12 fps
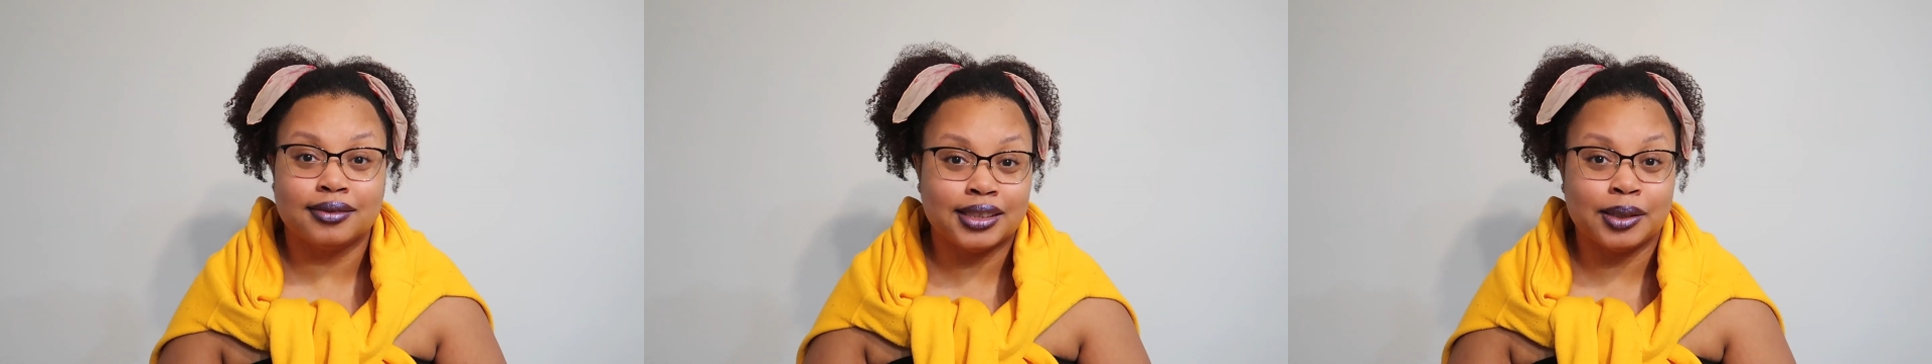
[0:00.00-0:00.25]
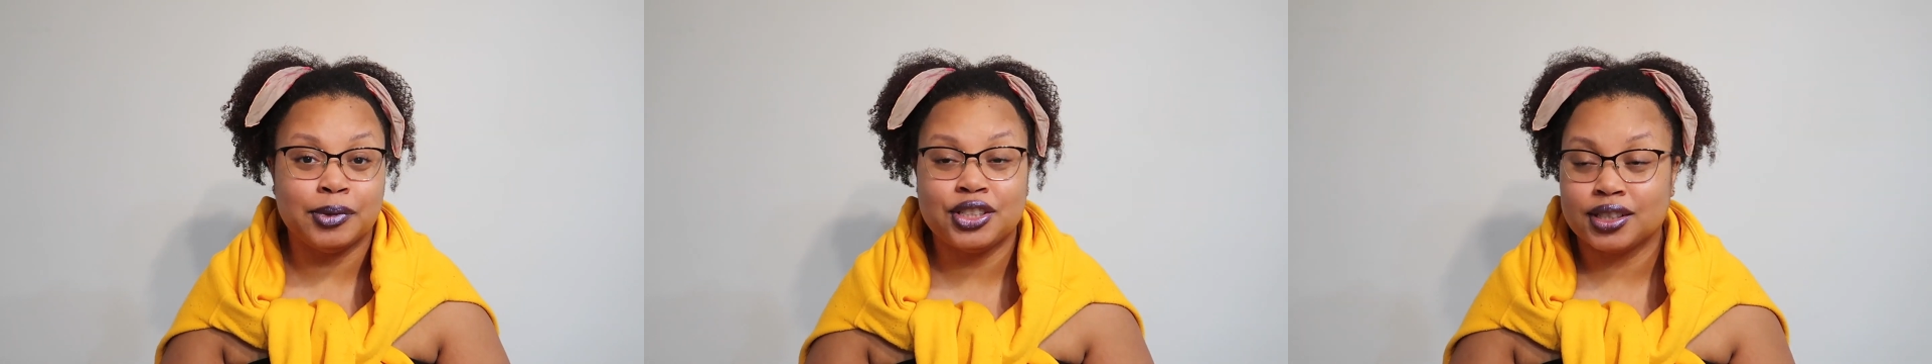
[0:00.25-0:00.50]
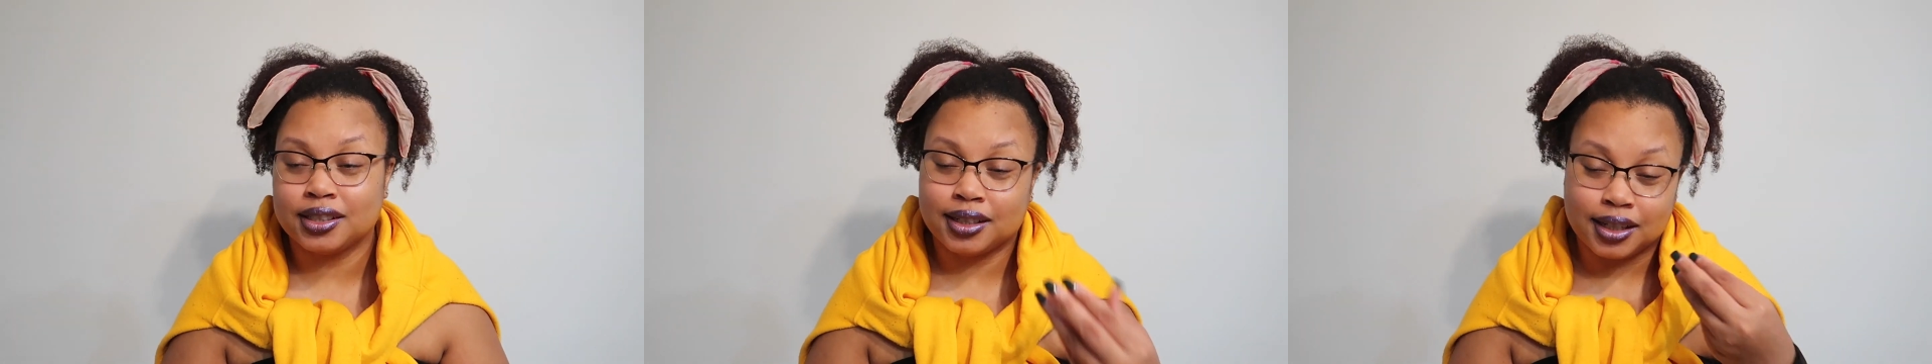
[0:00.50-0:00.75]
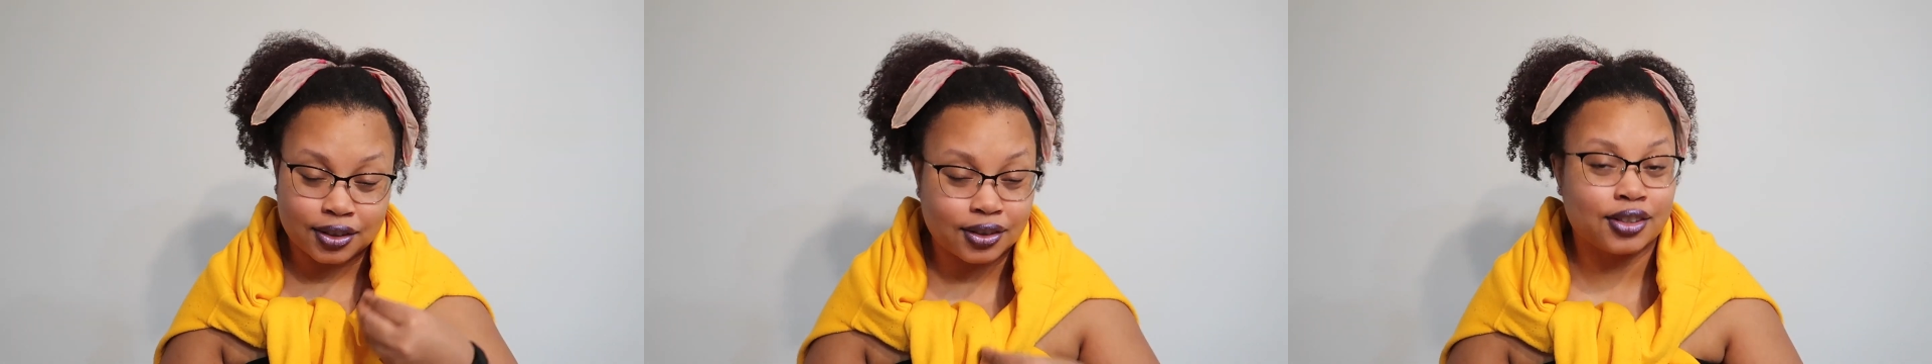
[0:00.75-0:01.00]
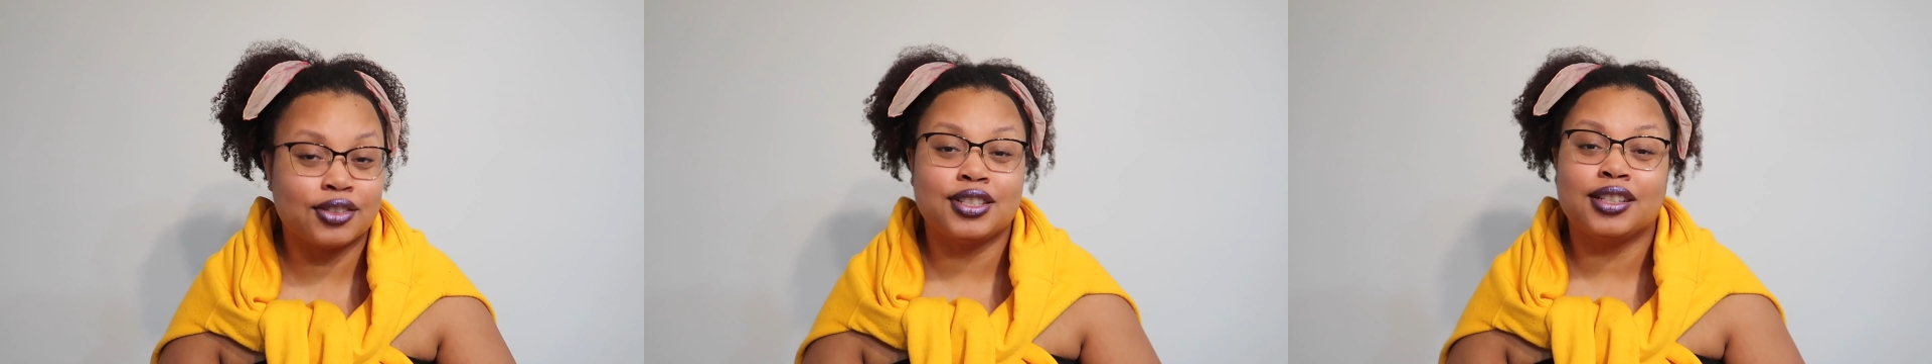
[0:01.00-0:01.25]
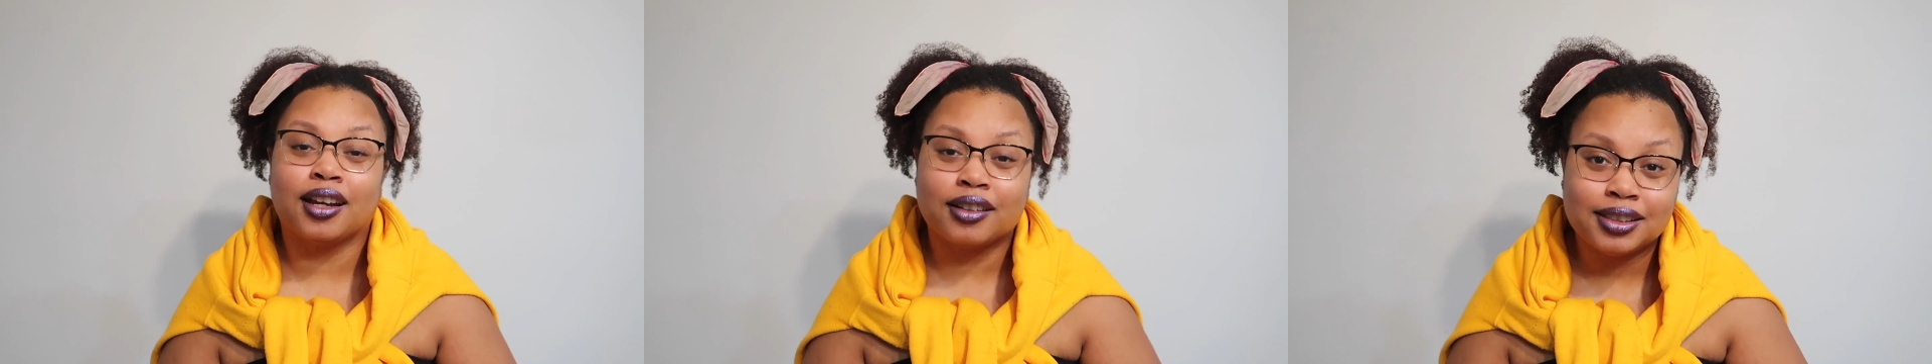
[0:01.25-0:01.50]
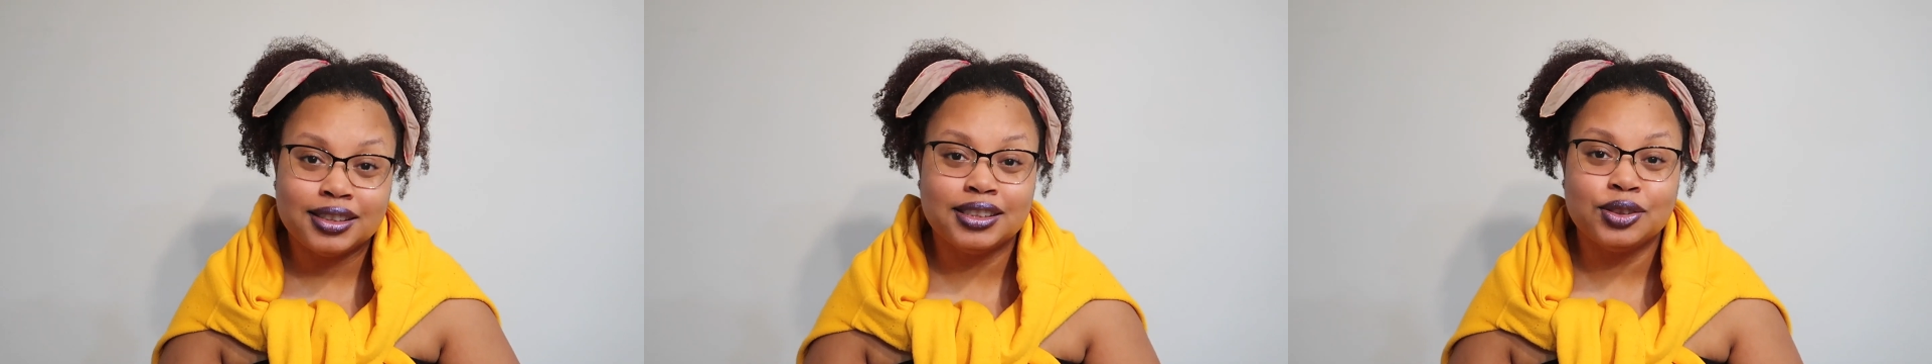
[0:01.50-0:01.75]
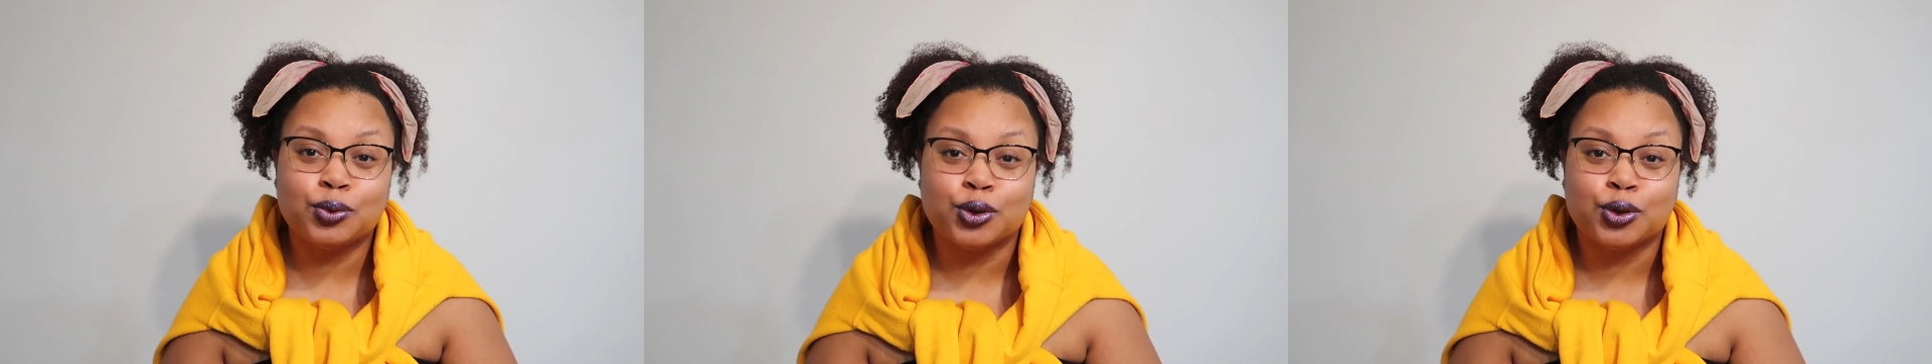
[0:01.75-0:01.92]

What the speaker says: Demi should heal those childhood